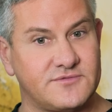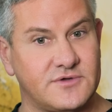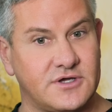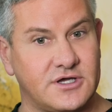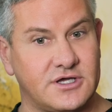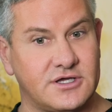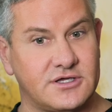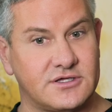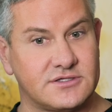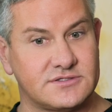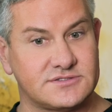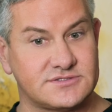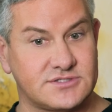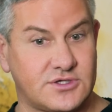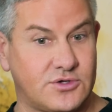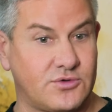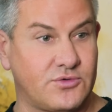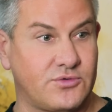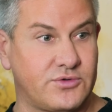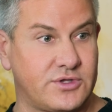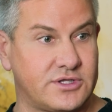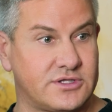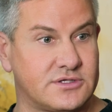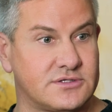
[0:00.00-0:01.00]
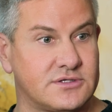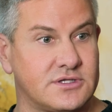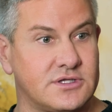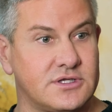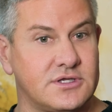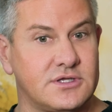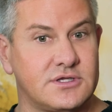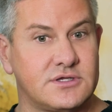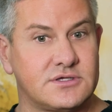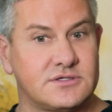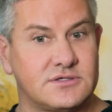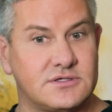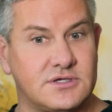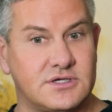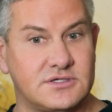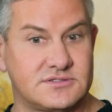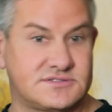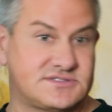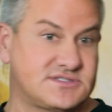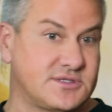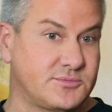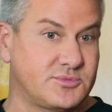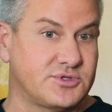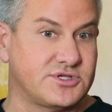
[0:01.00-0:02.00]
of tone, and
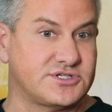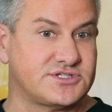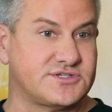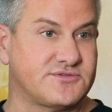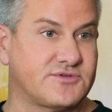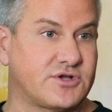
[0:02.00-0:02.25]
stimulation